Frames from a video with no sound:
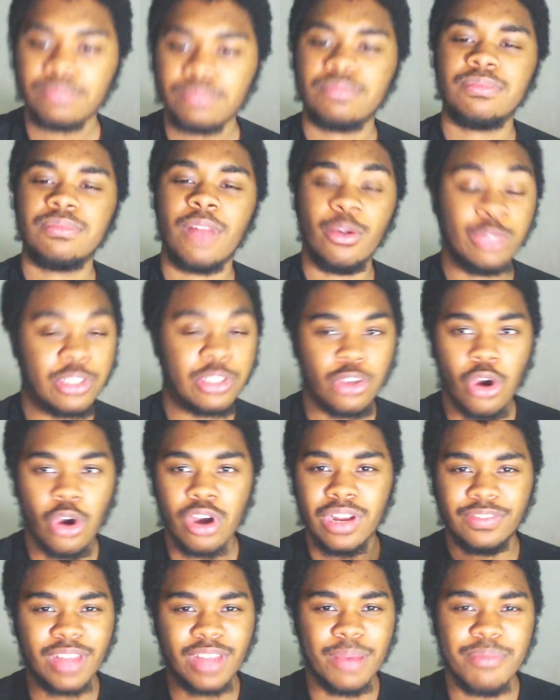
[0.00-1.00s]
We
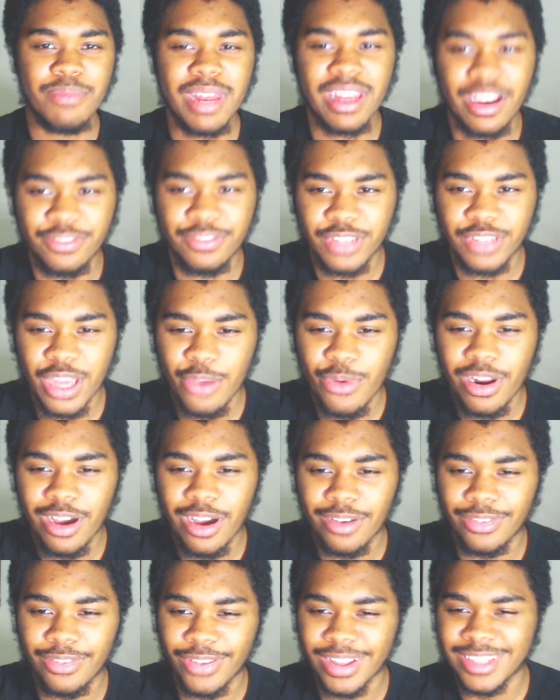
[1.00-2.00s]
scored after a minute after he went
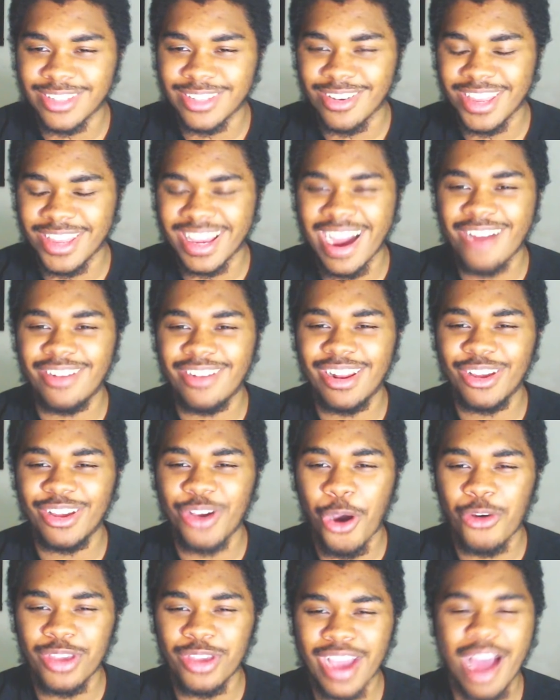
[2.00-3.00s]
off, so you can't
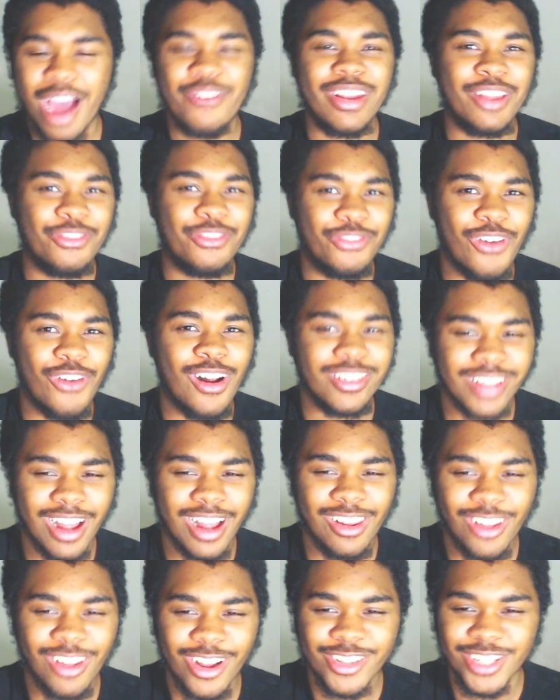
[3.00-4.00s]
really fault
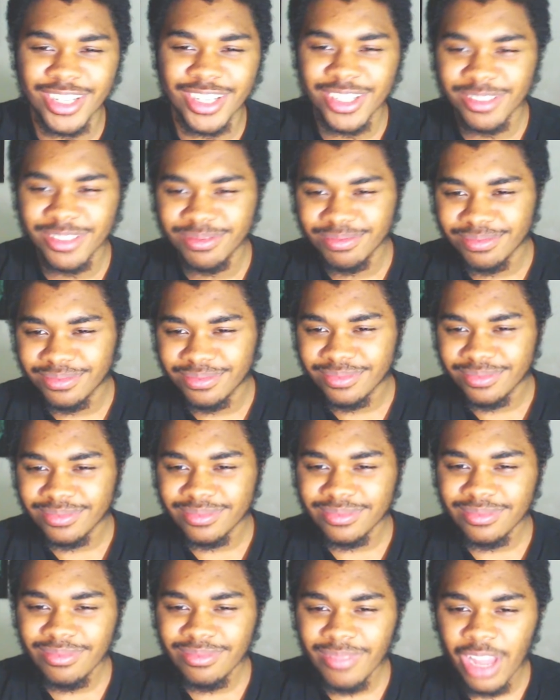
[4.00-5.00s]
that logic.
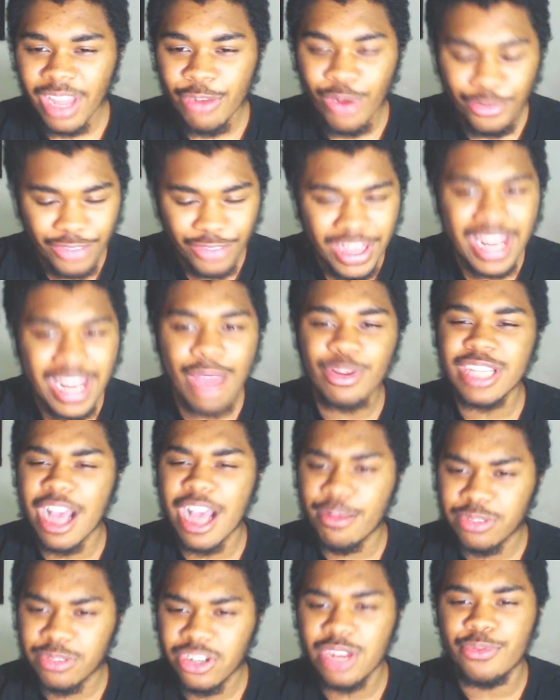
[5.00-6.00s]
Rafinha was
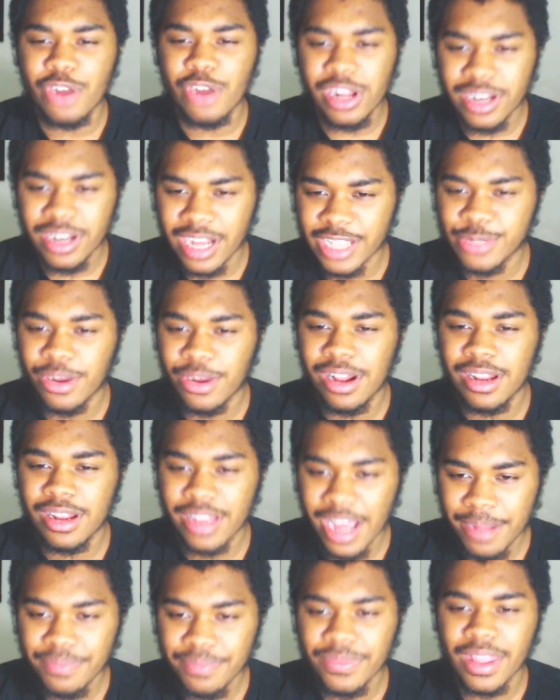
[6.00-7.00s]
absolutely brilliant as well.
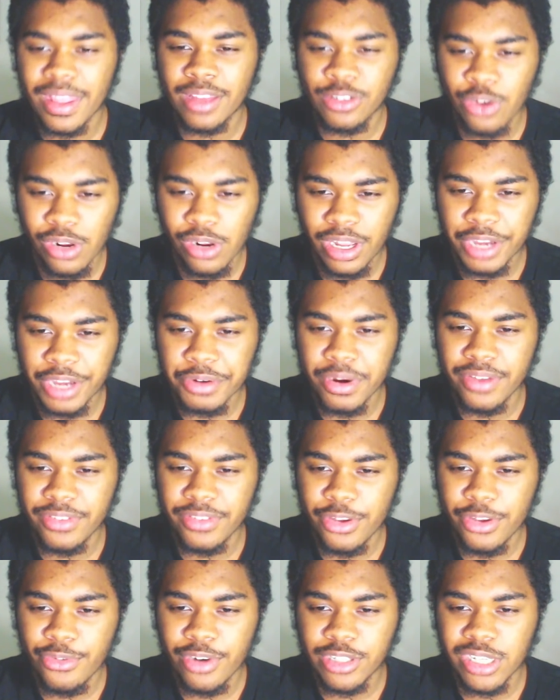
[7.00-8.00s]
Yeah, totally agree with
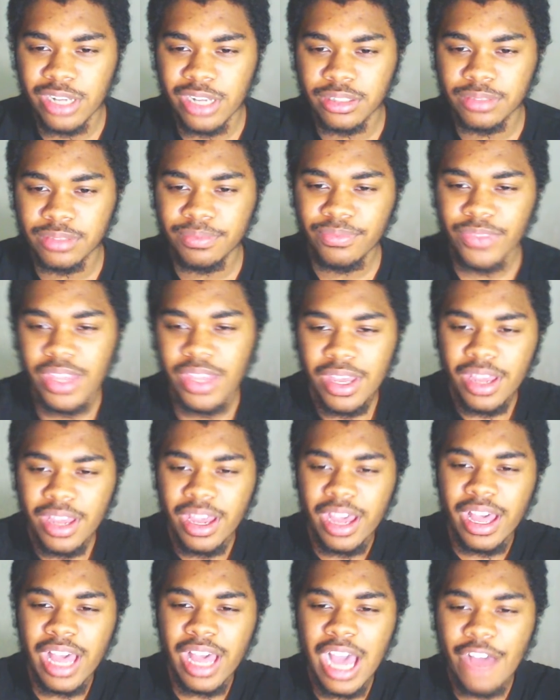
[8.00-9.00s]
you, Richard.
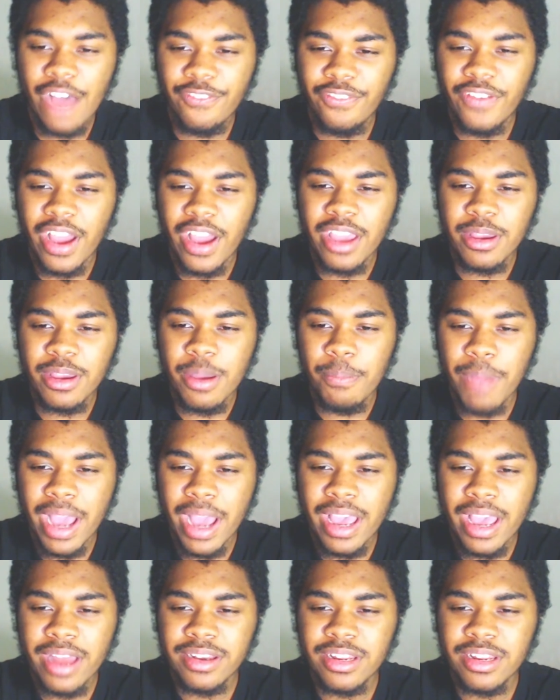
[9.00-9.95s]
I think Bayern.